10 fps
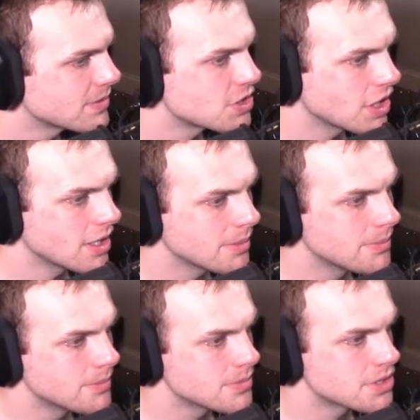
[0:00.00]
Chubb,
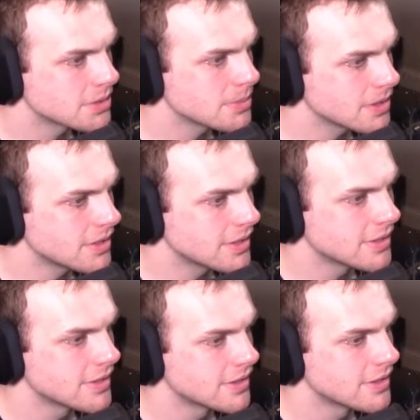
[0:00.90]
Shipley.
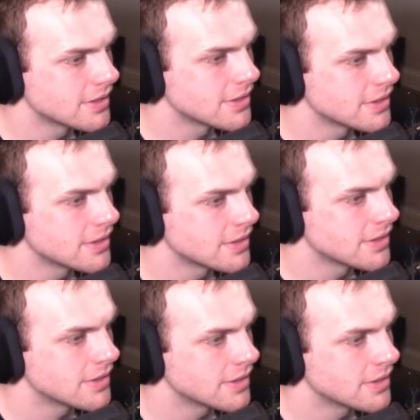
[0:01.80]

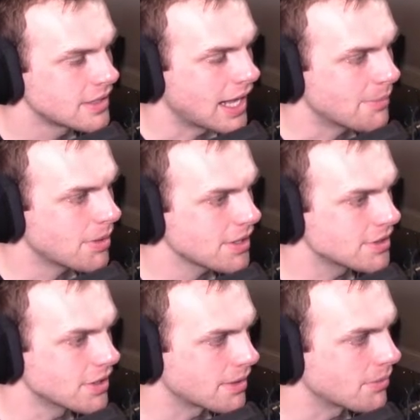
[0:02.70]
I'm probably
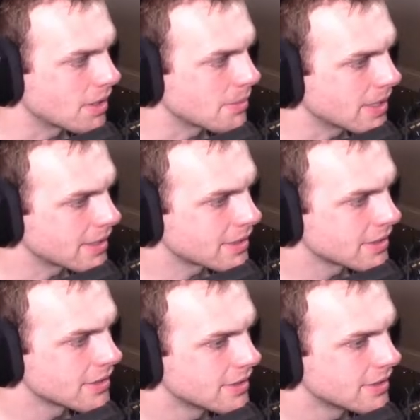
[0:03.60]
good on running back.